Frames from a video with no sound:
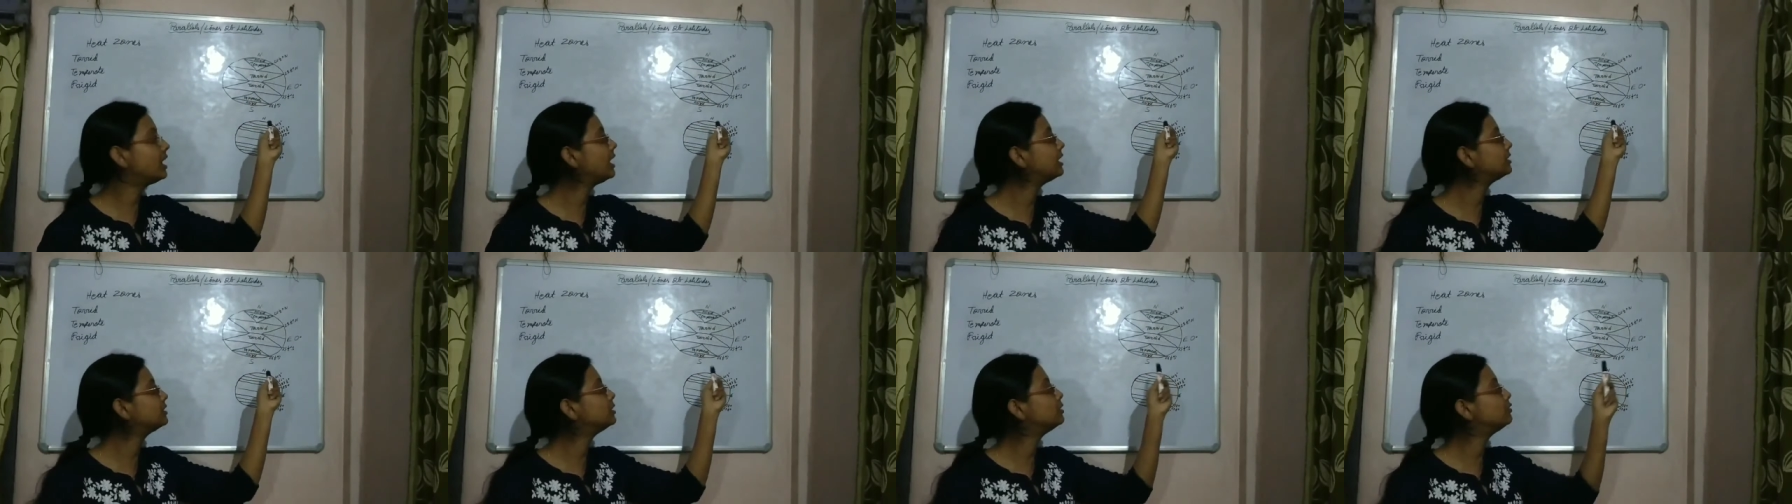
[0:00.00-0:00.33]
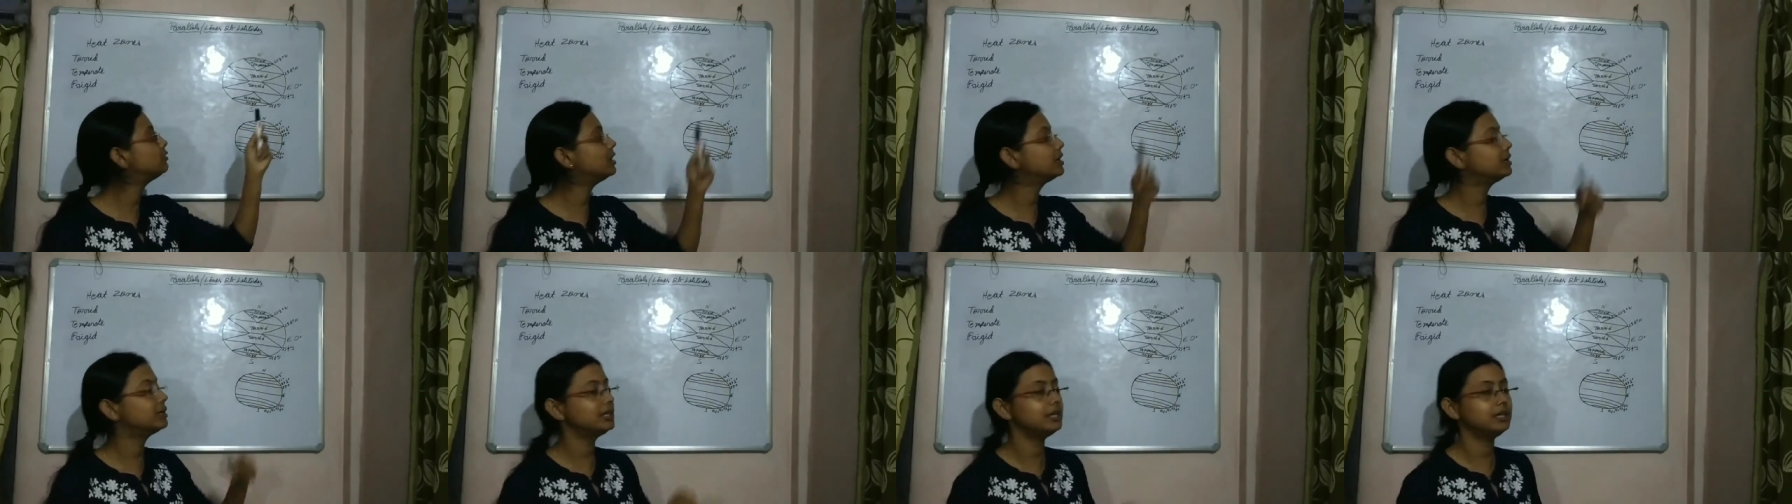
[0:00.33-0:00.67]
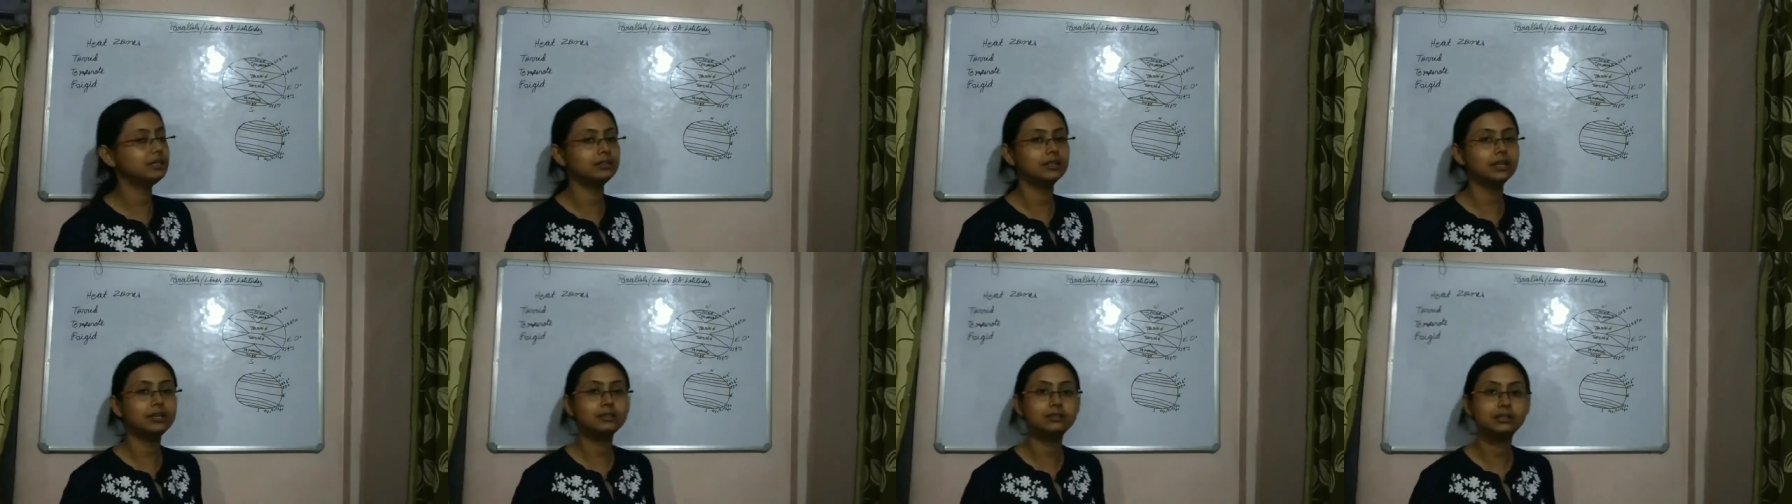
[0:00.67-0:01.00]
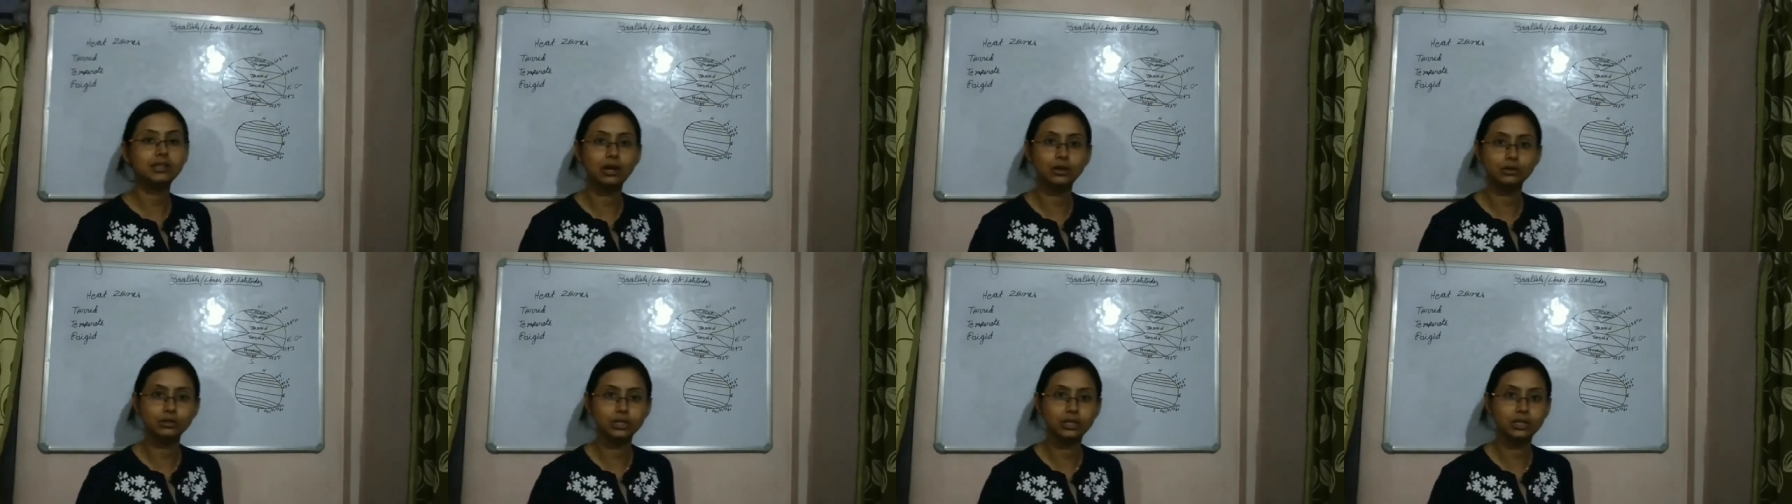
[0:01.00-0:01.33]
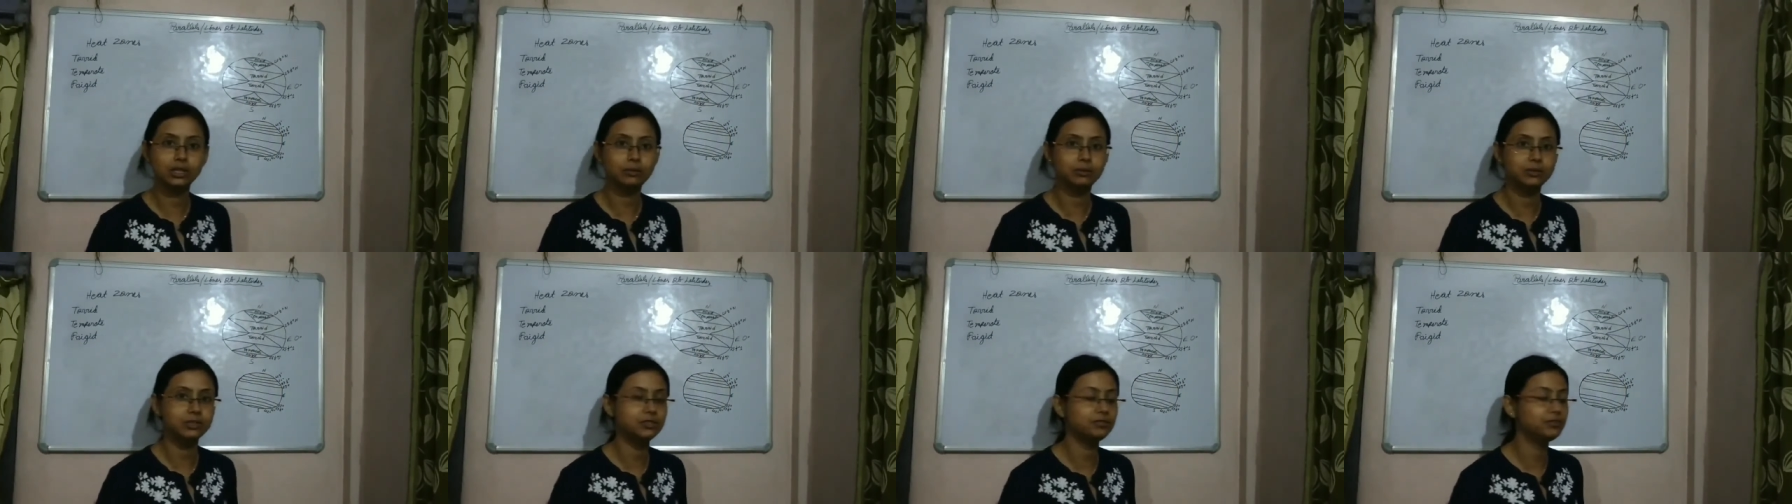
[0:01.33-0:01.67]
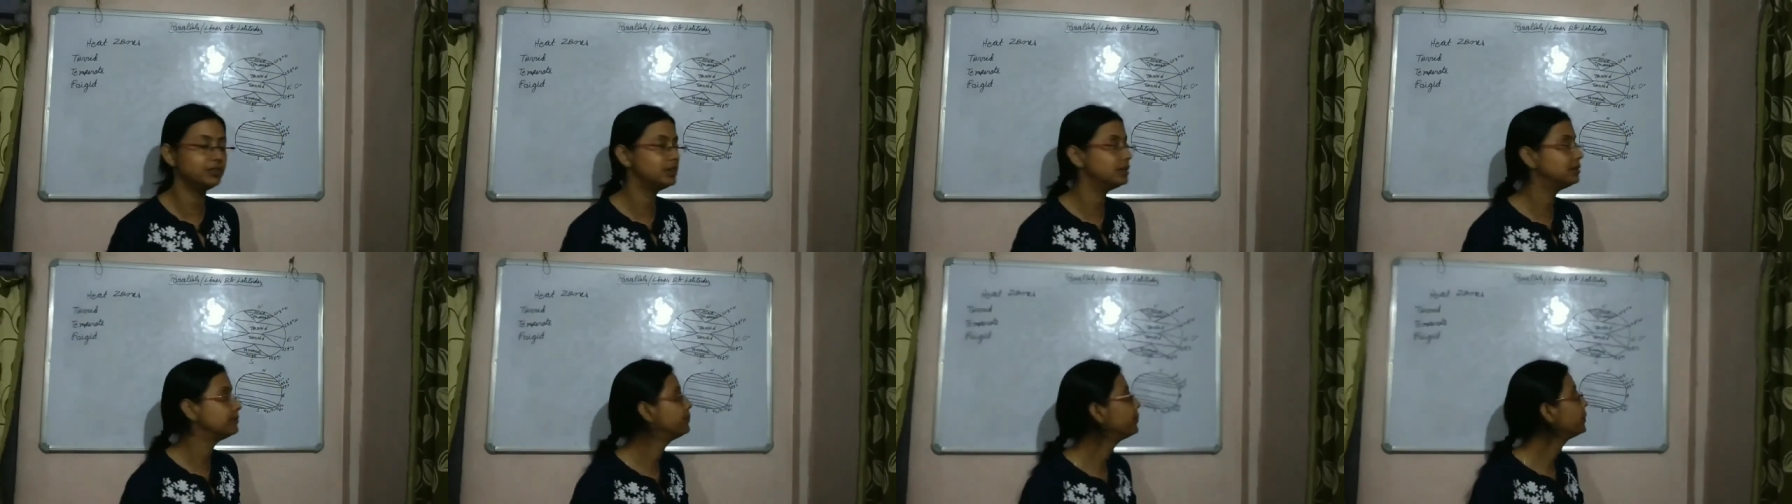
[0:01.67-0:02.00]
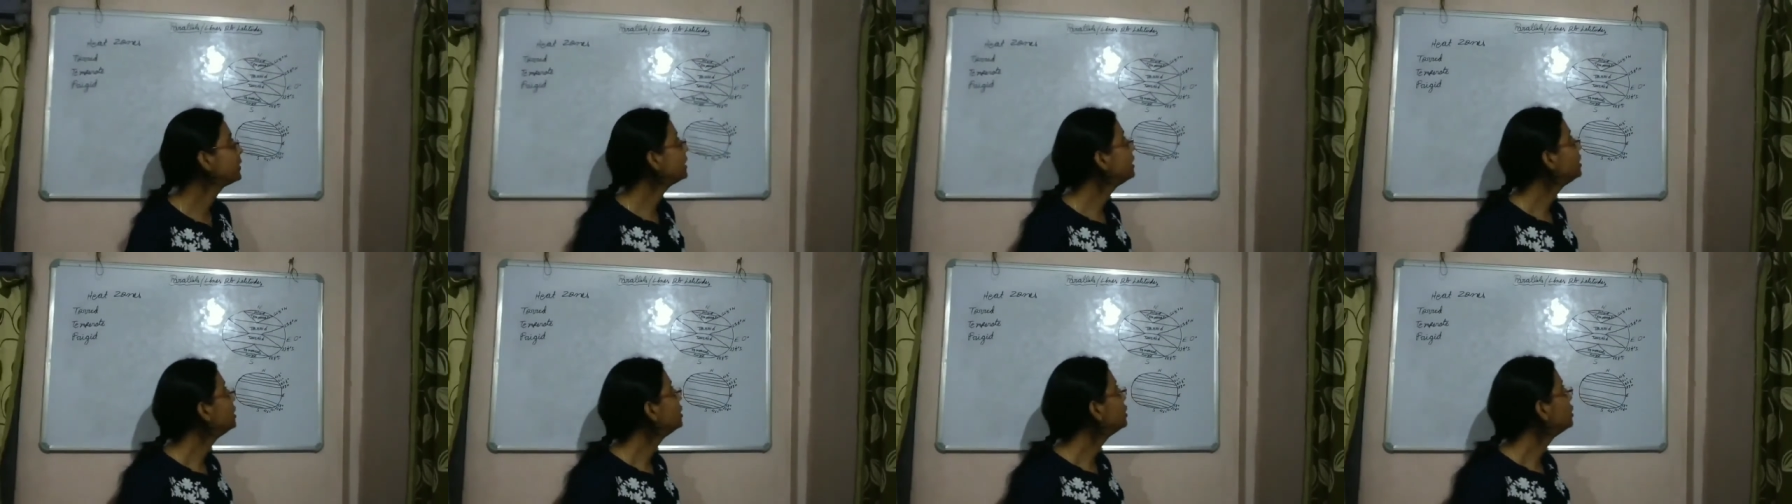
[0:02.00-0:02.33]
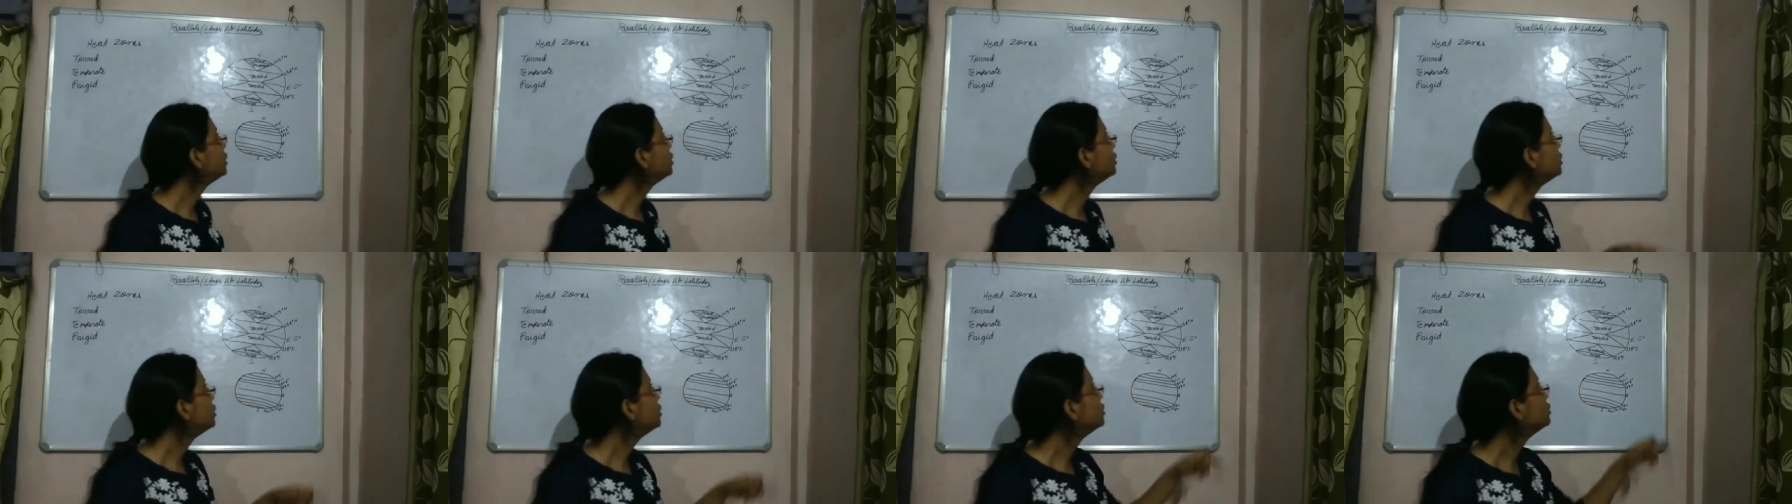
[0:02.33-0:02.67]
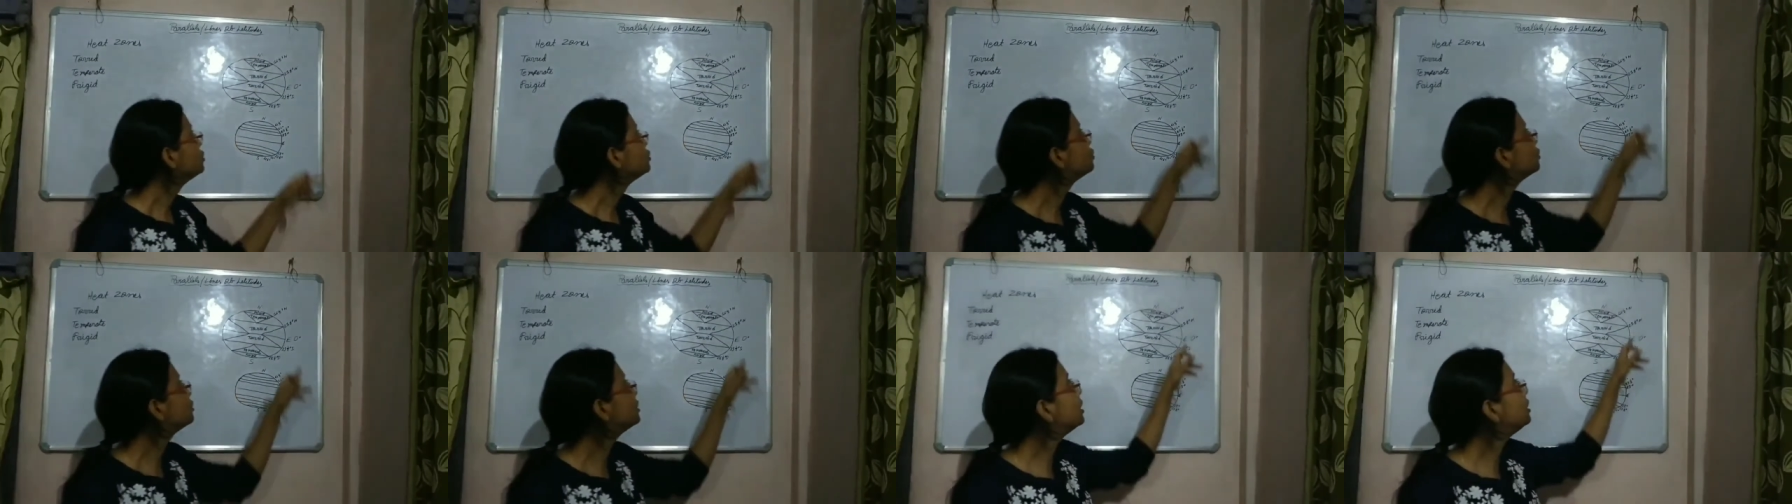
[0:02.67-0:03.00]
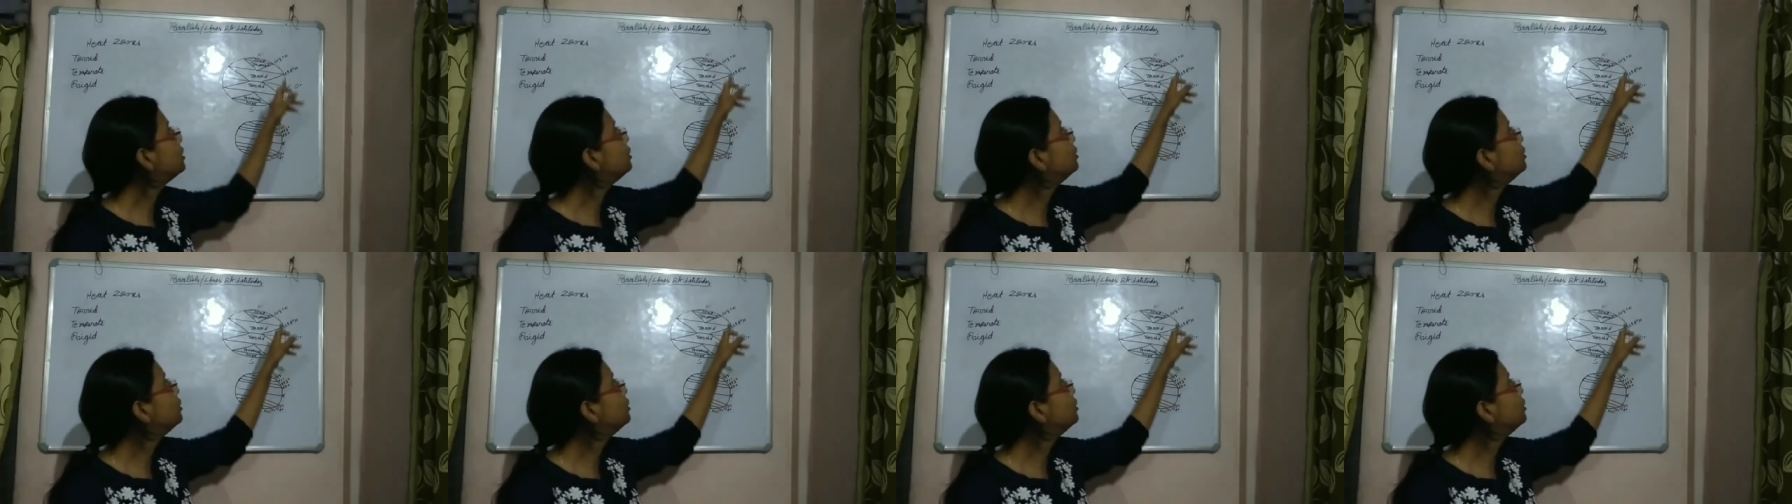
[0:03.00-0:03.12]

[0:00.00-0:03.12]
other one in the southern hemisphere. So the